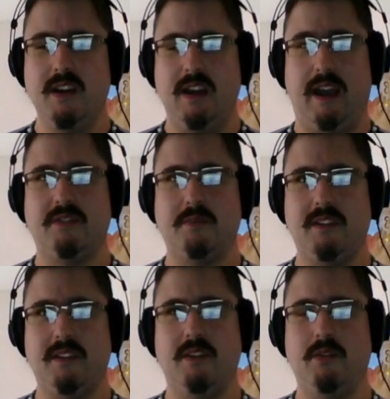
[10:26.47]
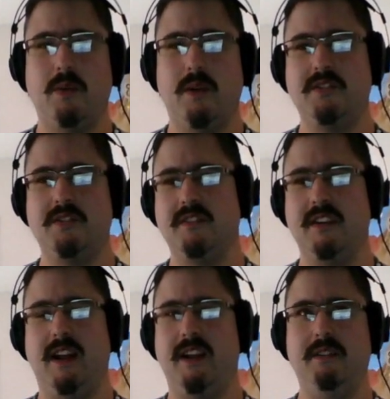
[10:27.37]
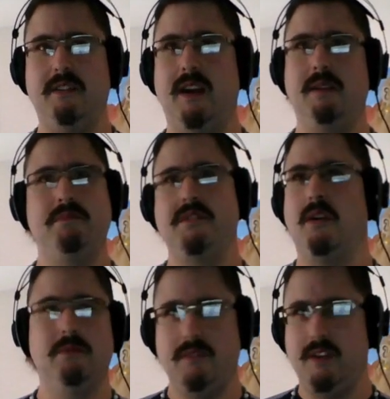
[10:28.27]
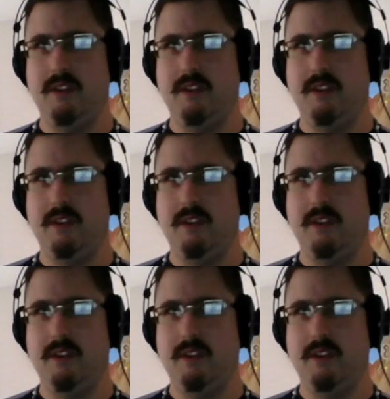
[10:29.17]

asking me several questions that I don't